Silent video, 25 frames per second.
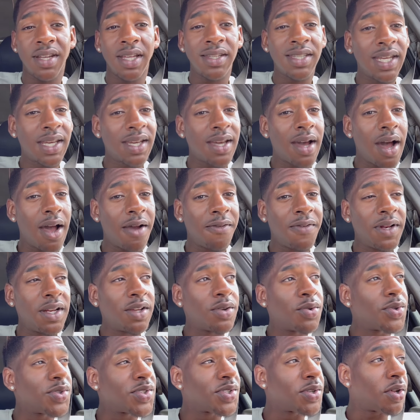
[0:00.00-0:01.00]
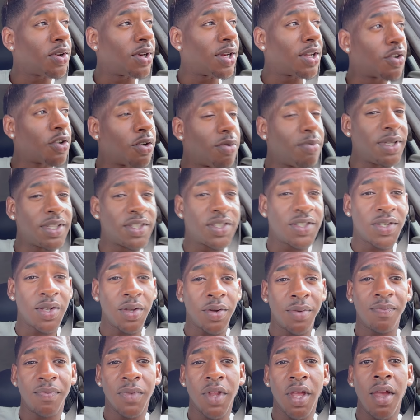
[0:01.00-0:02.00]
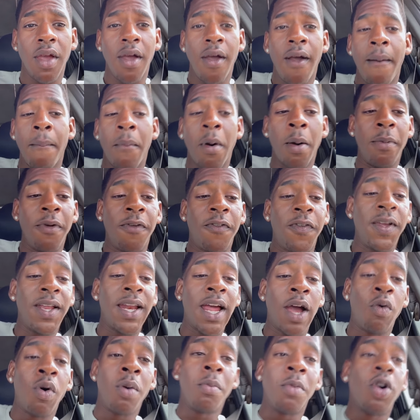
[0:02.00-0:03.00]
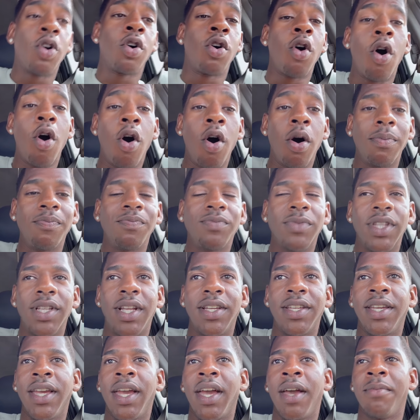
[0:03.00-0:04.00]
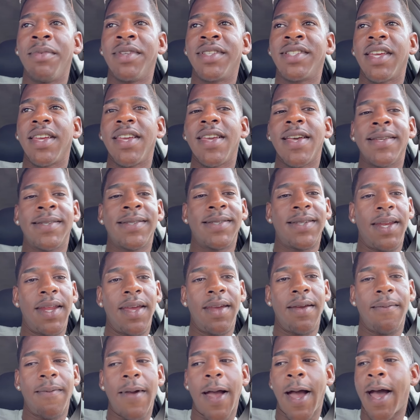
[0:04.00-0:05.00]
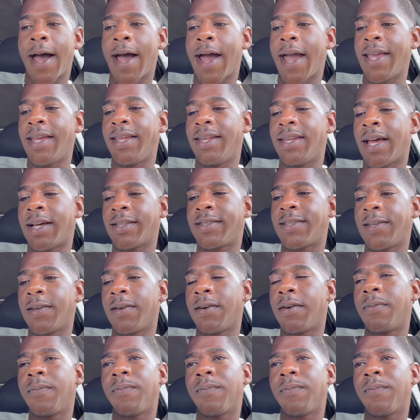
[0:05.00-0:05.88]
I take off a little sun, a little bit, so. But me feel like when we go, yeah, we say yesterday, I eat that, you know.